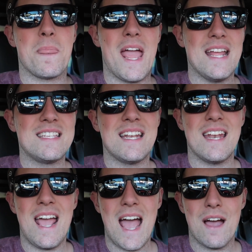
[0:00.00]

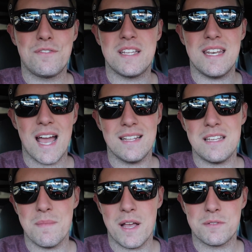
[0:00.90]
18.5 to
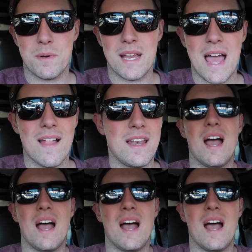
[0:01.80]
19 miles per gallon.